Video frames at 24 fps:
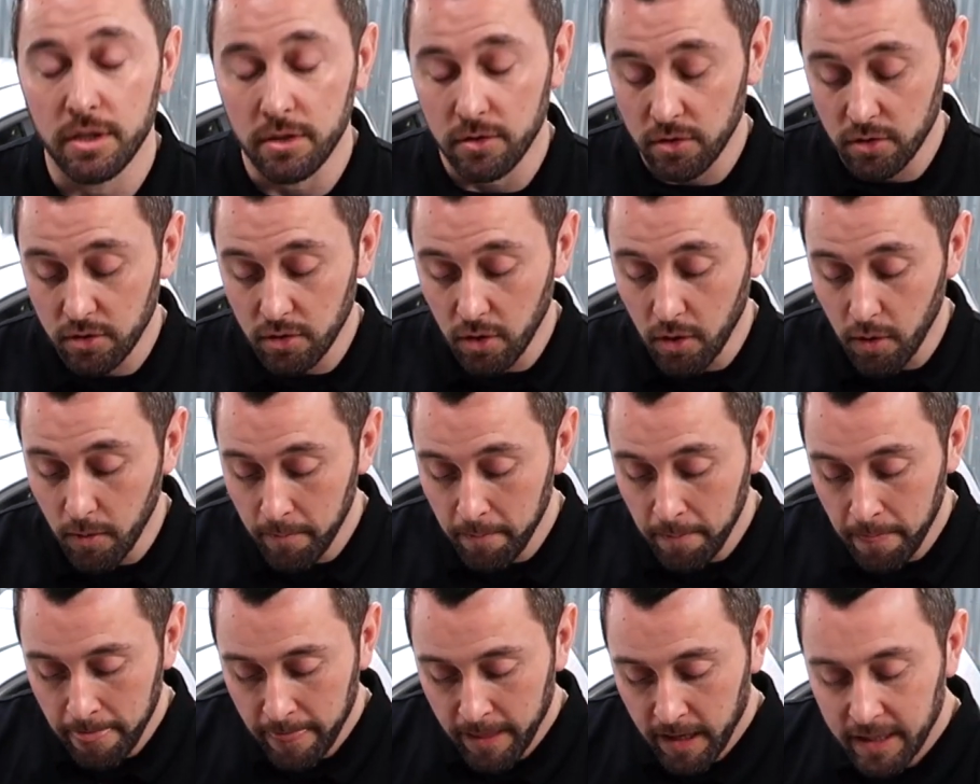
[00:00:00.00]
So
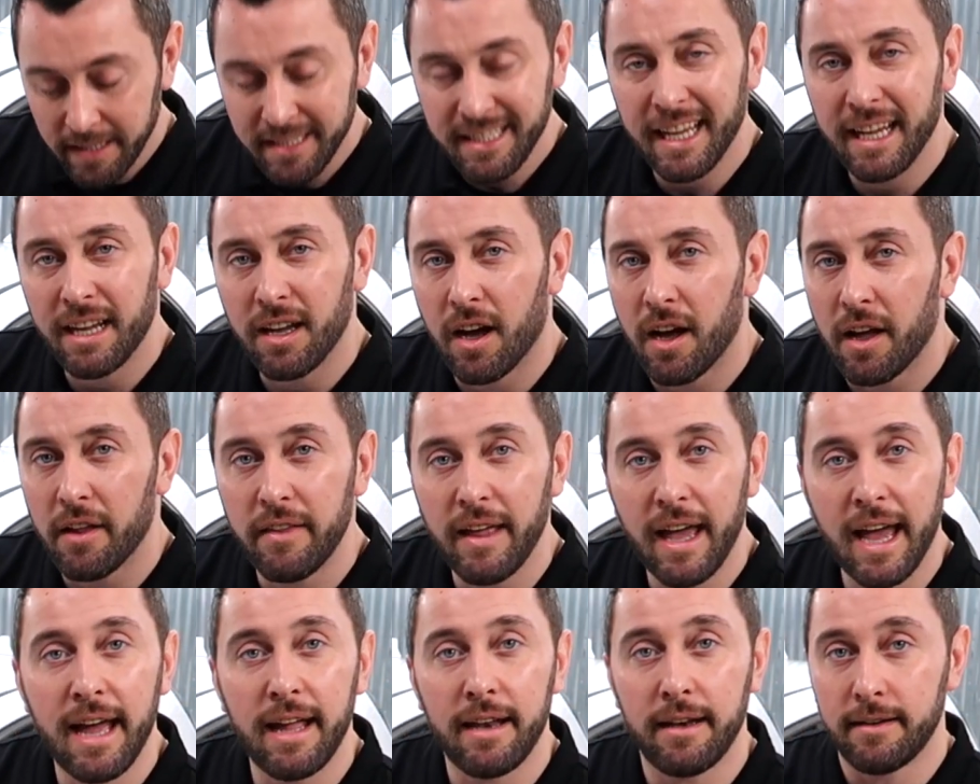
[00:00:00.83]
take all
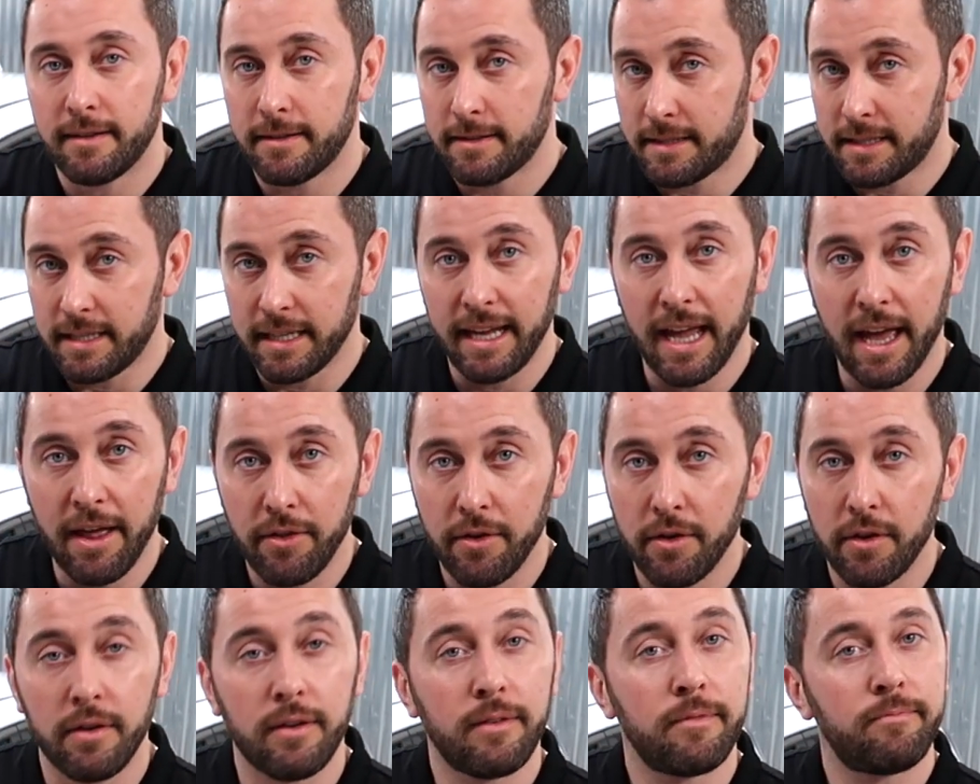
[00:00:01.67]
that
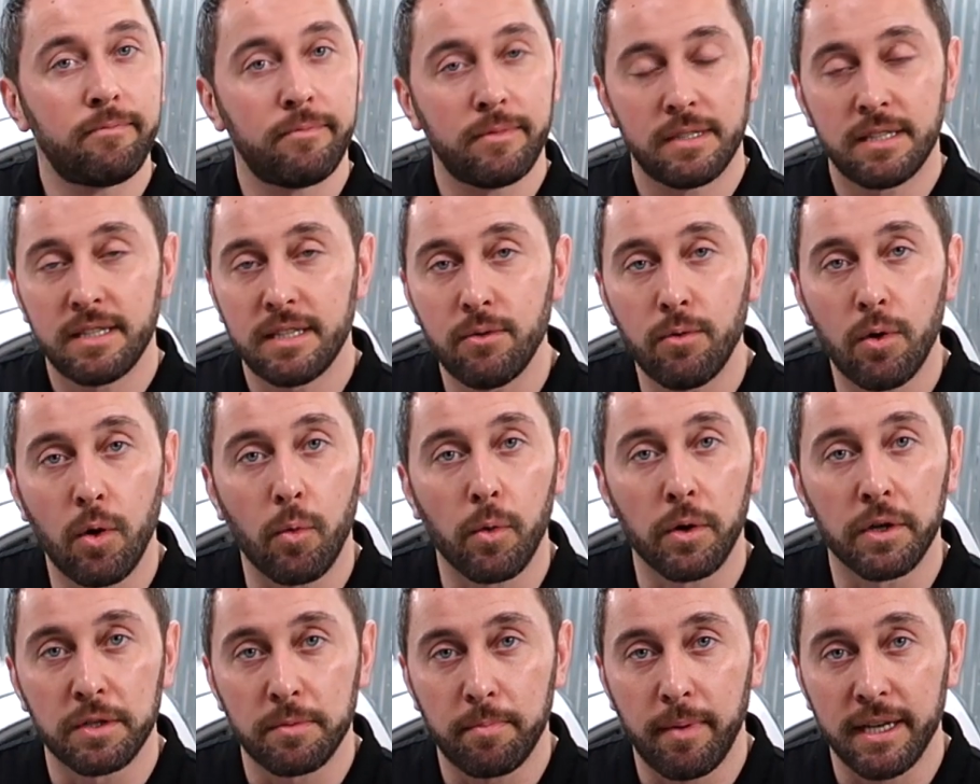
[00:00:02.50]
together, see what
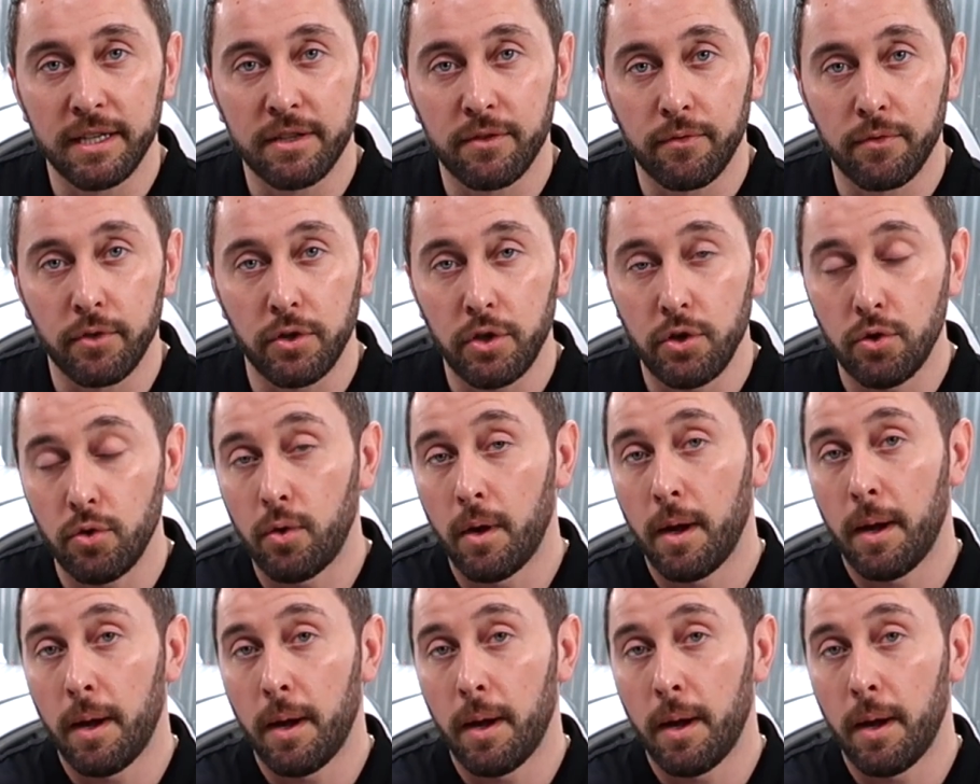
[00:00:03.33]
works best for you.